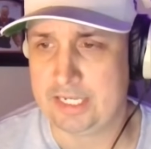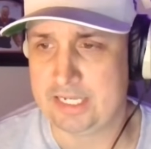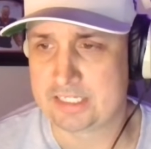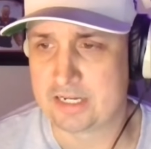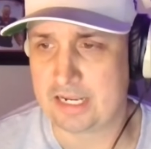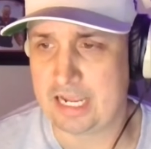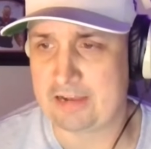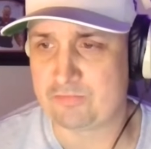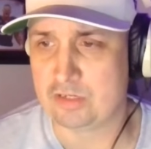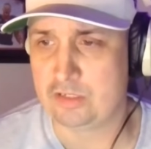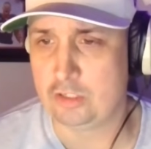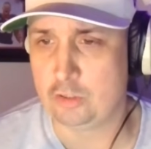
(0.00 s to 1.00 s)
is going to have
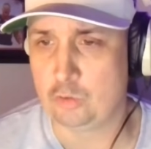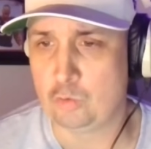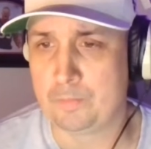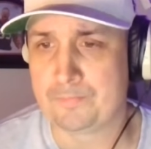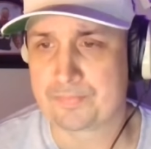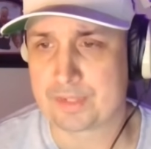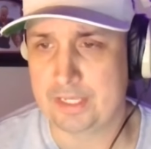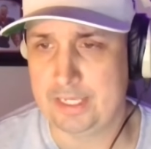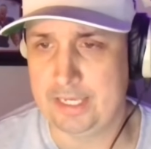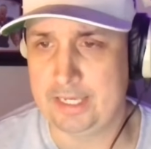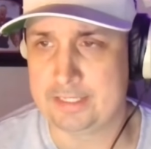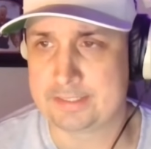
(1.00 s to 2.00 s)
to do
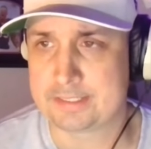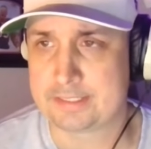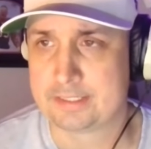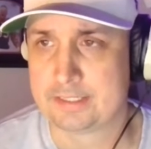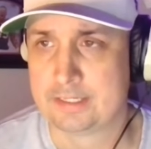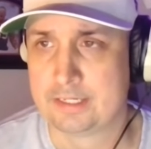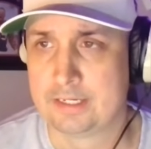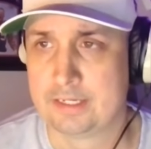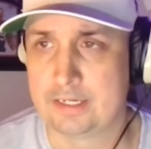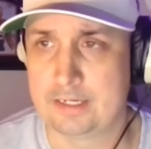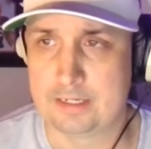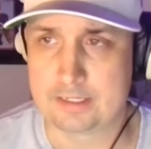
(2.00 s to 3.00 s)
it
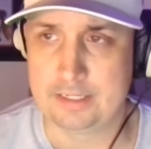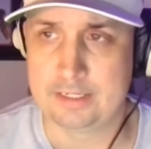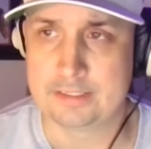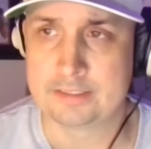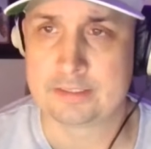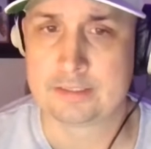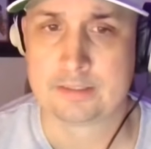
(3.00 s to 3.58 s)
again.